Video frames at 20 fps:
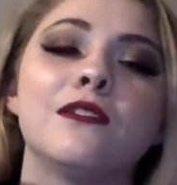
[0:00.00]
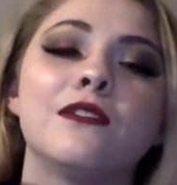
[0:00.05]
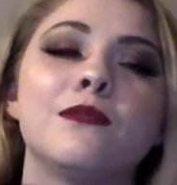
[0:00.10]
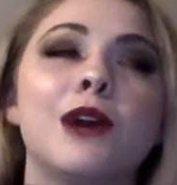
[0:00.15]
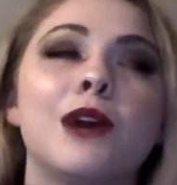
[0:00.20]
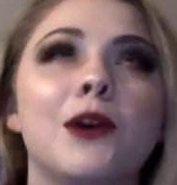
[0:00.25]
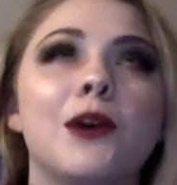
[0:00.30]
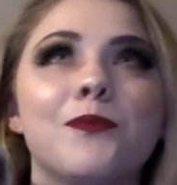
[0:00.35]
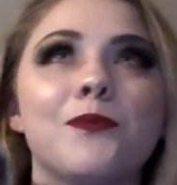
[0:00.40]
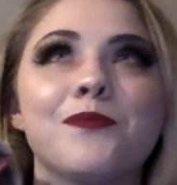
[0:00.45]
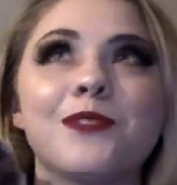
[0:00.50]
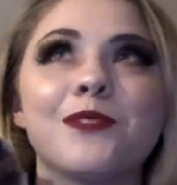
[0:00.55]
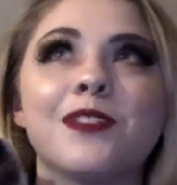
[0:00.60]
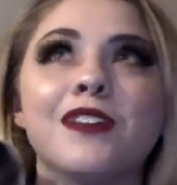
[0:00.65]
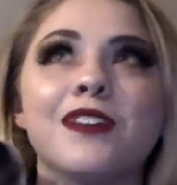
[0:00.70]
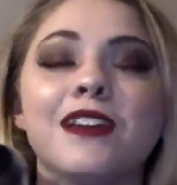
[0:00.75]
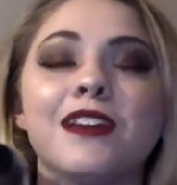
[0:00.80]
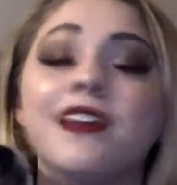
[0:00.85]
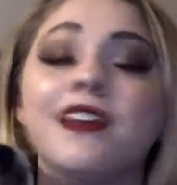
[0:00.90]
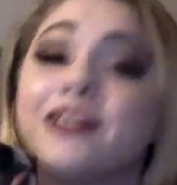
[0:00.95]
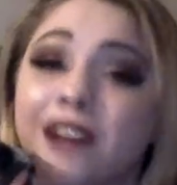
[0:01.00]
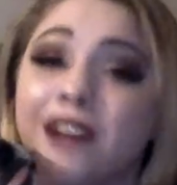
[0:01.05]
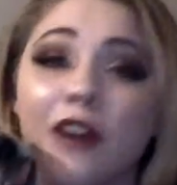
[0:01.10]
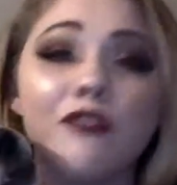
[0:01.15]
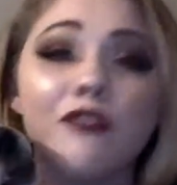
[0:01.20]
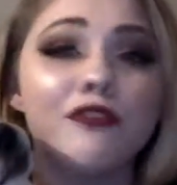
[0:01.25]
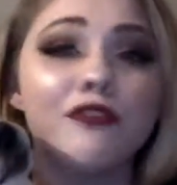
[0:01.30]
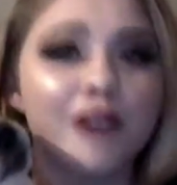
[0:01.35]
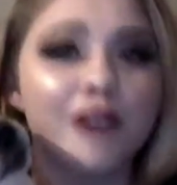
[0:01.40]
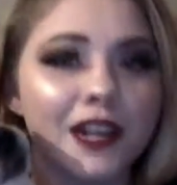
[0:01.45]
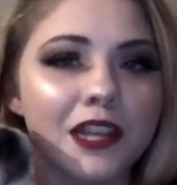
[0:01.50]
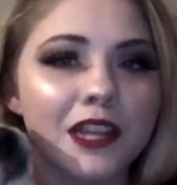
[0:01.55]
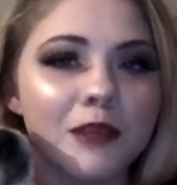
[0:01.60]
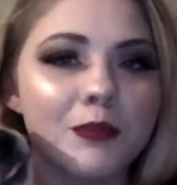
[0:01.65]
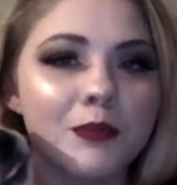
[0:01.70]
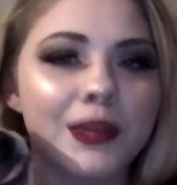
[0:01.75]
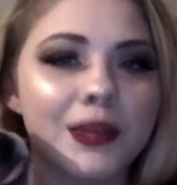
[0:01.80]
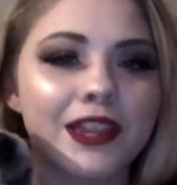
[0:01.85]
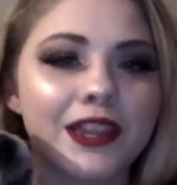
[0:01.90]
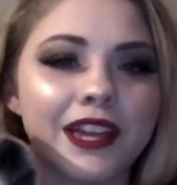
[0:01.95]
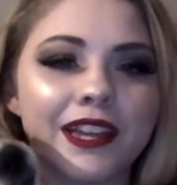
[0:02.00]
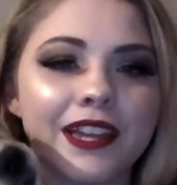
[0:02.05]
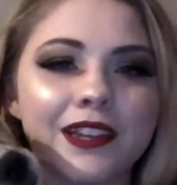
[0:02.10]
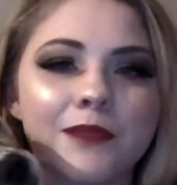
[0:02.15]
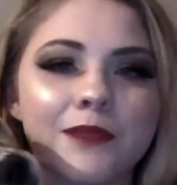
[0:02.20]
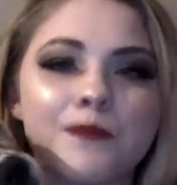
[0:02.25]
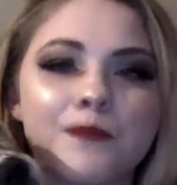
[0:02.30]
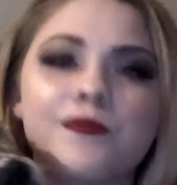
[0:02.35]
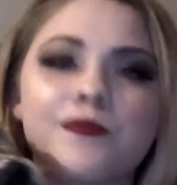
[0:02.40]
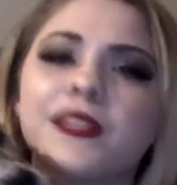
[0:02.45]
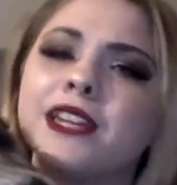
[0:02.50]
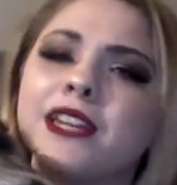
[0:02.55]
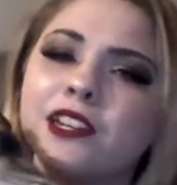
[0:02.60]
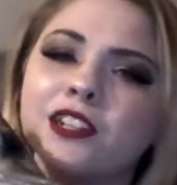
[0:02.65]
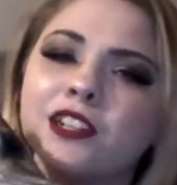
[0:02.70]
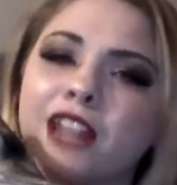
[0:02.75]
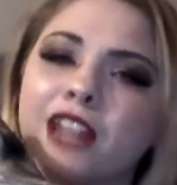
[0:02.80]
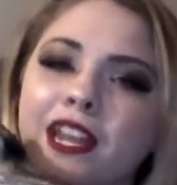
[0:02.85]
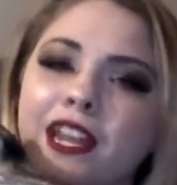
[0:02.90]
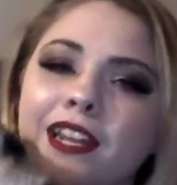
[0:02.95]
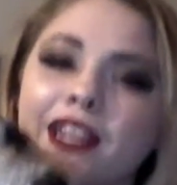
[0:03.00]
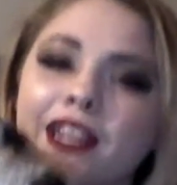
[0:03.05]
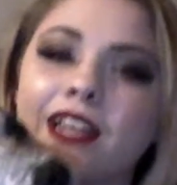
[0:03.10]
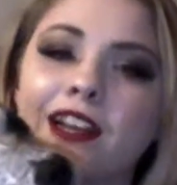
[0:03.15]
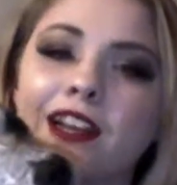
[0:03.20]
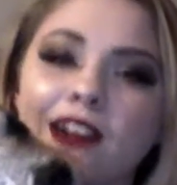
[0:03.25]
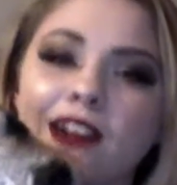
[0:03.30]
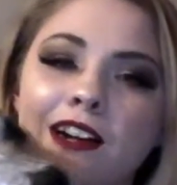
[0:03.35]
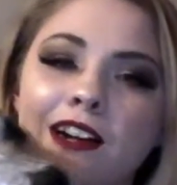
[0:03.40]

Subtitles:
Well, not funny, but like entertaining.